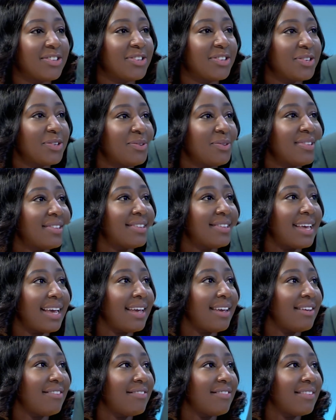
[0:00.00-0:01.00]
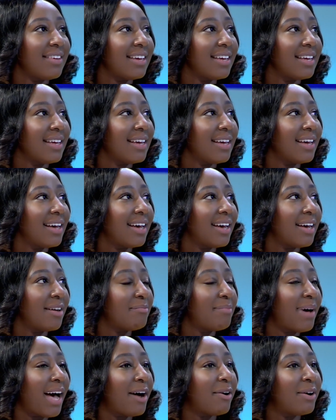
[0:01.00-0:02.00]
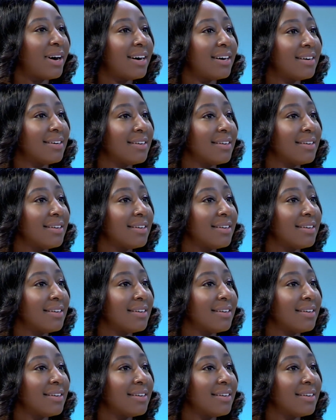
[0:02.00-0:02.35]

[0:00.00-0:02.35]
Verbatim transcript: To save uh, power.